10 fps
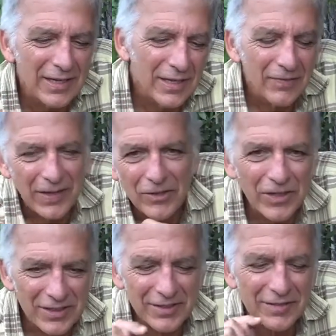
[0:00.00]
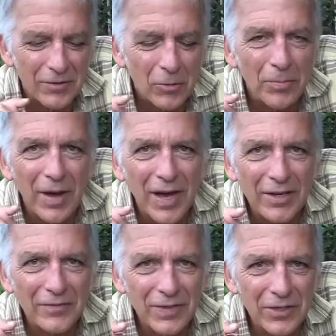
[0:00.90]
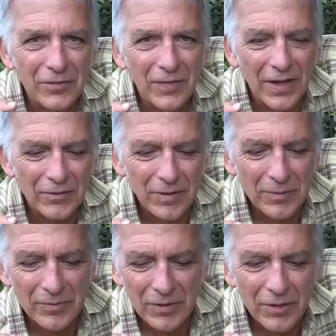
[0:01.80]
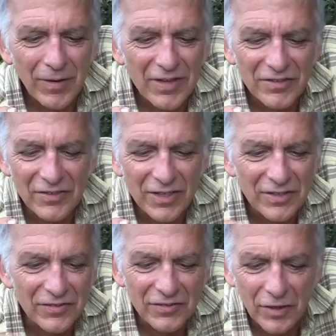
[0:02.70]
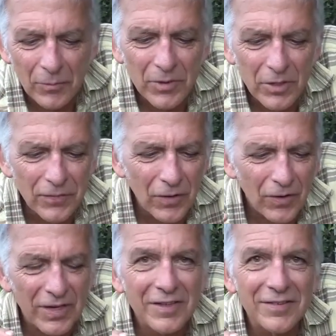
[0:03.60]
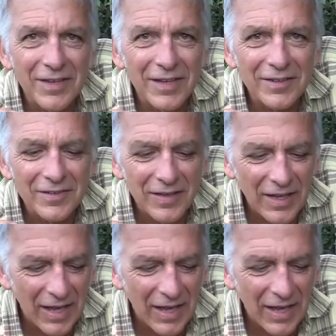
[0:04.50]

If I look at this little pot of Venus flytraps here, I see some that have caught insects,